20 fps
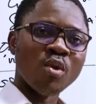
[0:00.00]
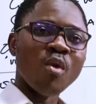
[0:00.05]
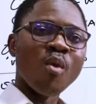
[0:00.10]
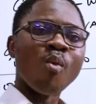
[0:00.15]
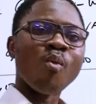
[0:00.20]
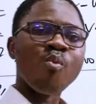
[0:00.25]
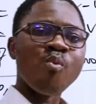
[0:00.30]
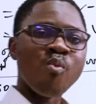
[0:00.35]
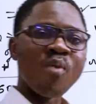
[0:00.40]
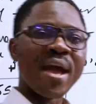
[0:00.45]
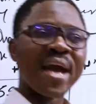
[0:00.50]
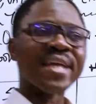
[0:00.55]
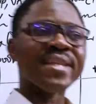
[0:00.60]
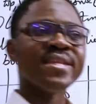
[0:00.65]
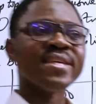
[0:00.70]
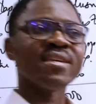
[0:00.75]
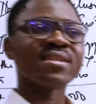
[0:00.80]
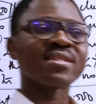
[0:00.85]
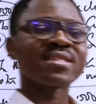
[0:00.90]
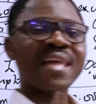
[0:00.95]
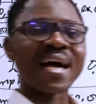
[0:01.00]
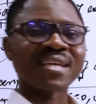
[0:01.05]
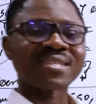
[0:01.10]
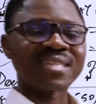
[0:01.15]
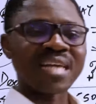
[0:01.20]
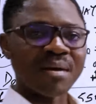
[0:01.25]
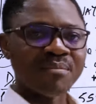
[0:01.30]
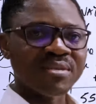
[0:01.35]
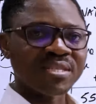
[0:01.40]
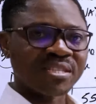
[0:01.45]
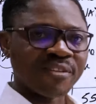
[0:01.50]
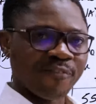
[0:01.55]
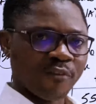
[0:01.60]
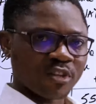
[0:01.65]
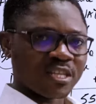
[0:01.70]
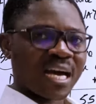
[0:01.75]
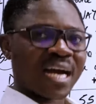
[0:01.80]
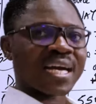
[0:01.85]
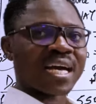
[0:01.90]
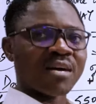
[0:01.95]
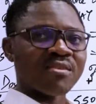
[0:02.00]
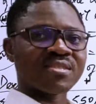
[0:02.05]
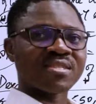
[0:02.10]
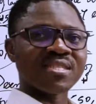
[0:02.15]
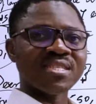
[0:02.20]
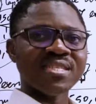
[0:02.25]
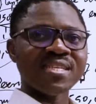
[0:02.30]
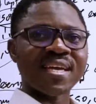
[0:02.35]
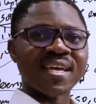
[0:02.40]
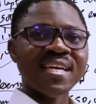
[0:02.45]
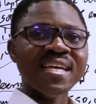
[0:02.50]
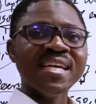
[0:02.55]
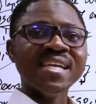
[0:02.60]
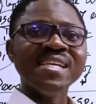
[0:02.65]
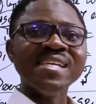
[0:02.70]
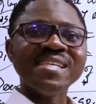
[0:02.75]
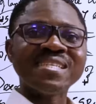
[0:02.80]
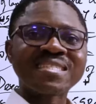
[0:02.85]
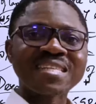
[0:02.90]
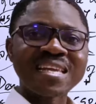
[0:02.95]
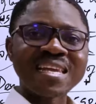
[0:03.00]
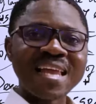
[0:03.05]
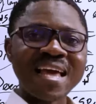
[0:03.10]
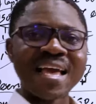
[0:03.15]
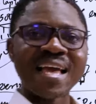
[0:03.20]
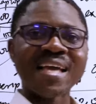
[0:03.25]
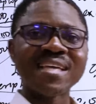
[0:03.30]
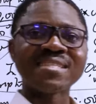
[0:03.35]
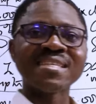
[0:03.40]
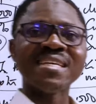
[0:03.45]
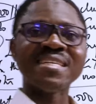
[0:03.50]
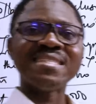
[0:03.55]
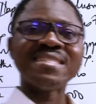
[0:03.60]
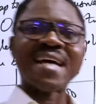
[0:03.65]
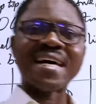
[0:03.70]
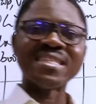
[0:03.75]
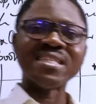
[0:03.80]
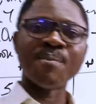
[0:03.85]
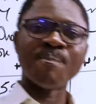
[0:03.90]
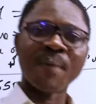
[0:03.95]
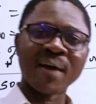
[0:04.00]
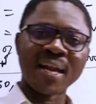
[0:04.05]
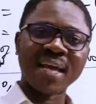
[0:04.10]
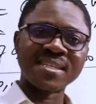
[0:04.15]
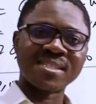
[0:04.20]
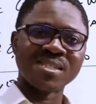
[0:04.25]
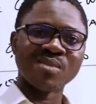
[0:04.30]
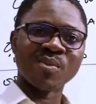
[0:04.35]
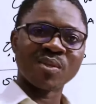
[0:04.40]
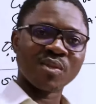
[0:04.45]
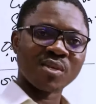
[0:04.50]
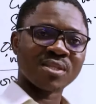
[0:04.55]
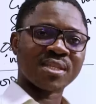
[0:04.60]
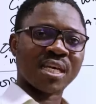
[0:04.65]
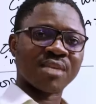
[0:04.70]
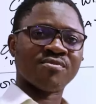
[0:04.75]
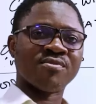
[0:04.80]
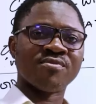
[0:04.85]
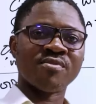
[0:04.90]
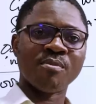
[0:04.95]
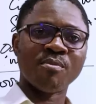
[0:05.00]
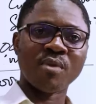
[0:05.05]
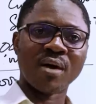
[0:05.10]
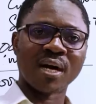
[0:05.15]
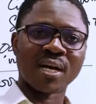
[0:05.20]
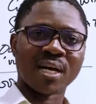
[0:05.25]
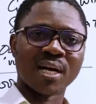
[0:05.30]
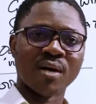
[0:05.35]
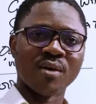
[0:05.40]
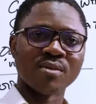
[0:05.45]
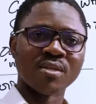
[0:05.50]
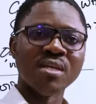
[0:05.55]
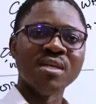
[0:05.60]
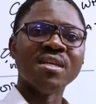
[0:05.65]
where the tax liability for that accounting year is less than the balance in the withholding tax receivable account,